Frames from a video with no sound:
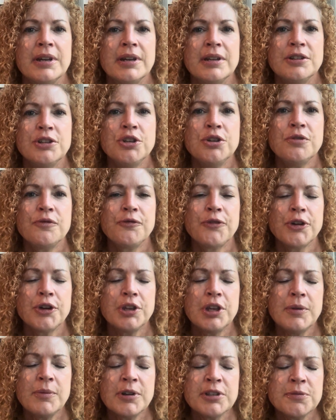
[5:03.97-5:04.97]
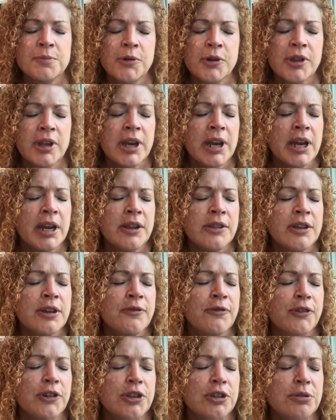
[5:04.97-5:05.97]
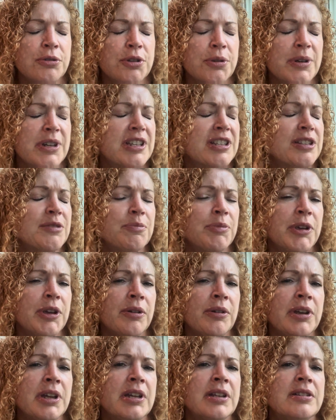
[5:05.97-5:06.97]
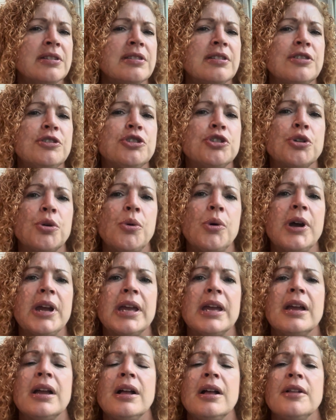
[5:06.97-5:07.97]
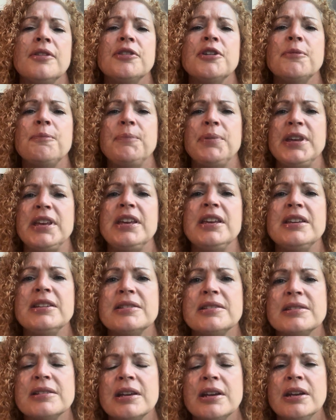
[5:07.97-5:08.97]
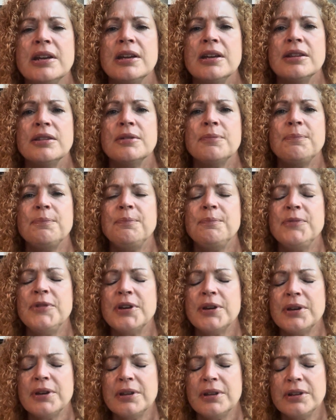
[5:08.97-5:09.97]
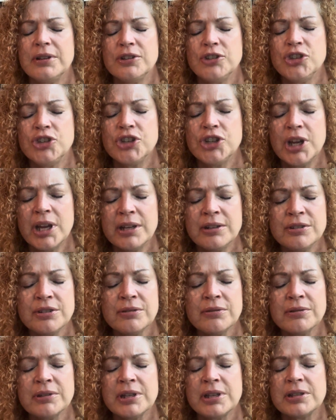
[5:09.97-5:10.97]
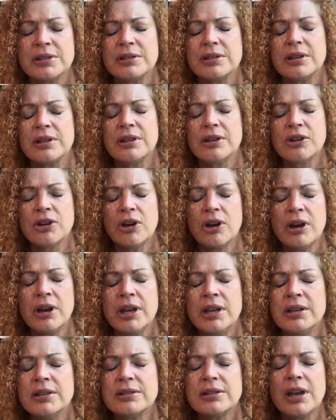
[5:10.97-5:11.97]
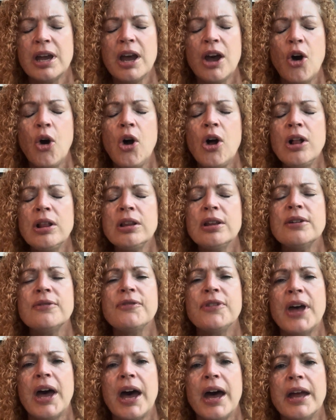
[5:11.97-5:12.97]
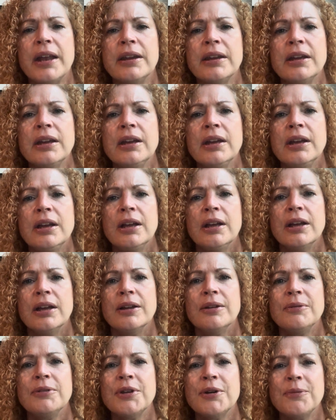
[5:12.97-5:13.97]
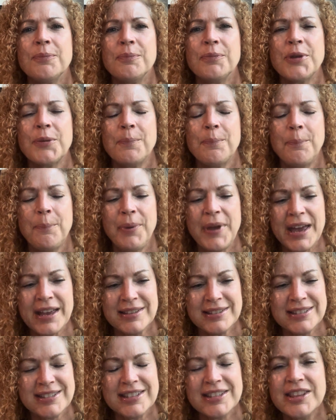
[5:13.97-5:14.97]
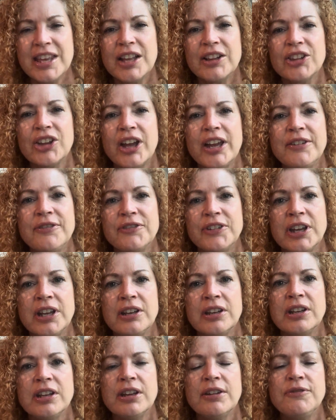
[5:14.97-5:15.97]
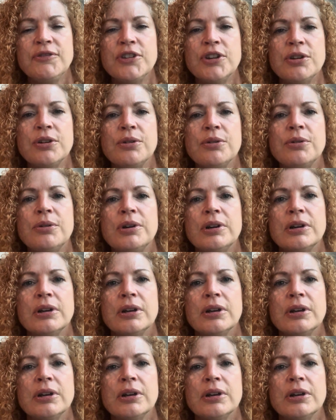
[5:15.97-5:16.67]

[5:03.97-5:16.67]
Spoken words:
He wants more than anything for you to experience the joy, the peace, the gentleness, the kindness, all of that, the best that life can give you.